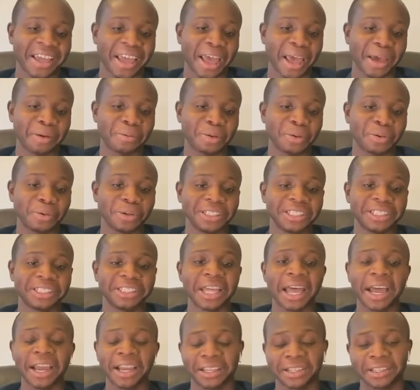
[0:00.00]
I mean, what
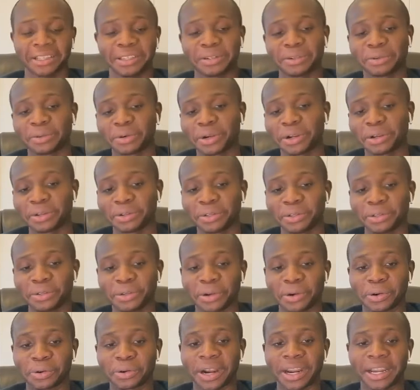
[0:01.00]
stock in the world do you
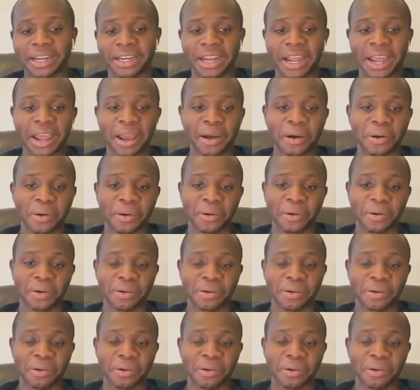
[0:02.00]
know right now